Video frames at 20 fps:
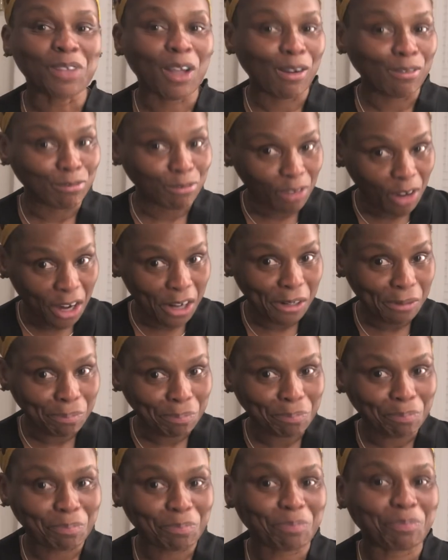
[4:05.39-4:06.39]
Running,
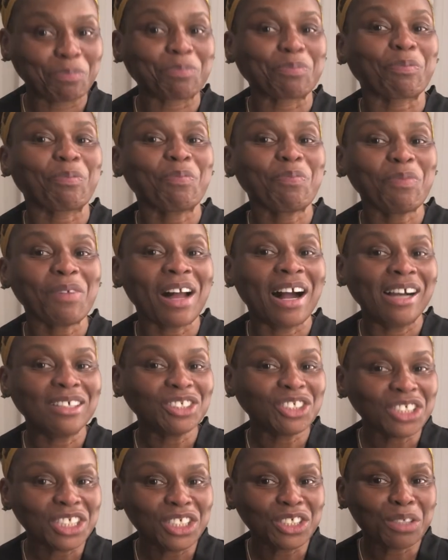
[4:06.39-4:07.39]

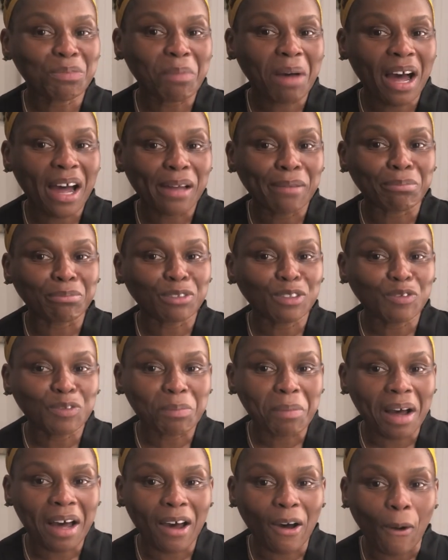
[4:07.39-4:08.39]
improving
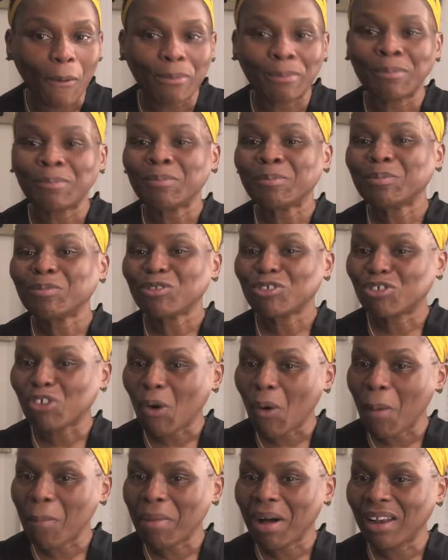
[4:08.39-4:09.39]
my health,
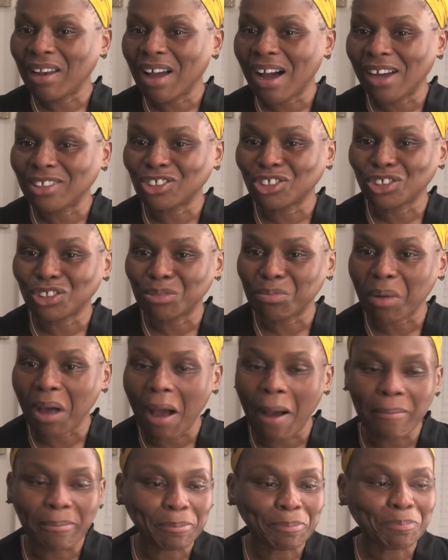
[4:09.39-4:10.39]
growing my lashes
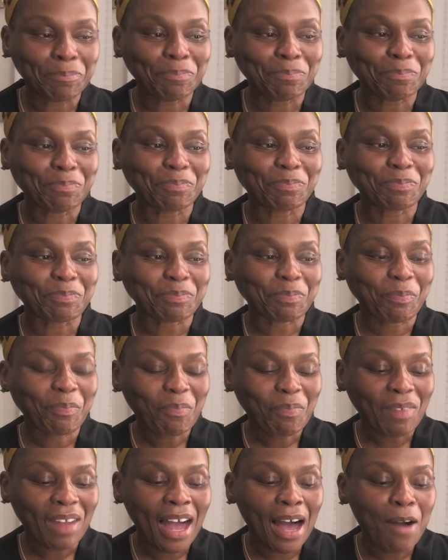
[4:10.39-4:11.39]
back.
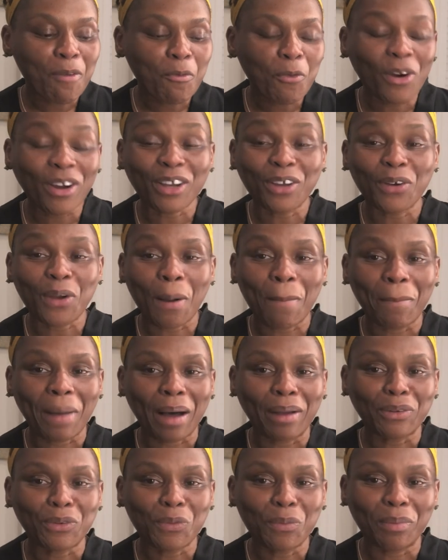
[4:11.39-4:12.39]
I'm working on
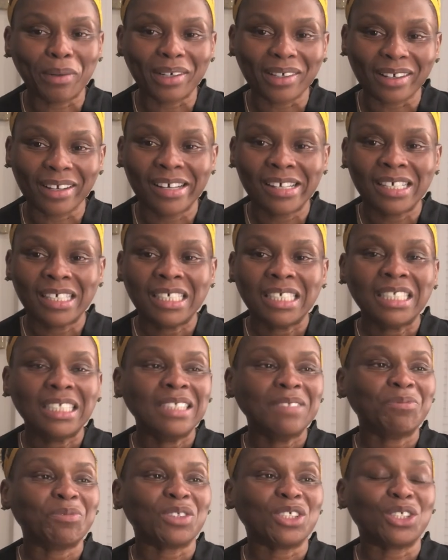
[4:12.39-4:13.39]
my new book.
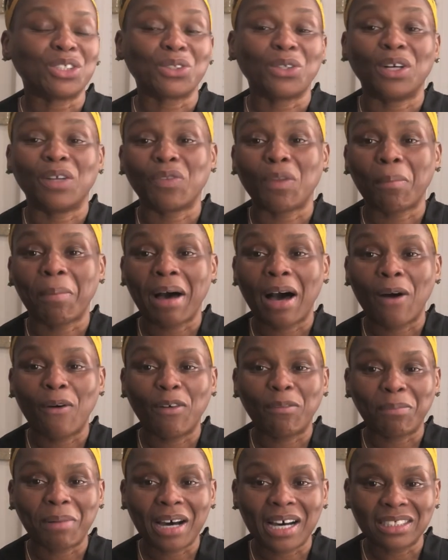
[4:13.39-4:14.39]
It's called The
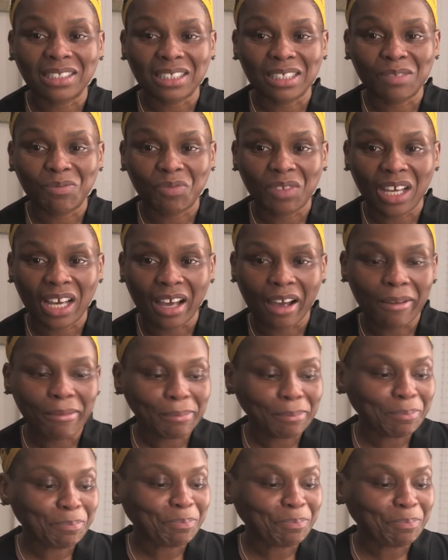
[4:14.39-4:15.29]
Power of Positive Thinking.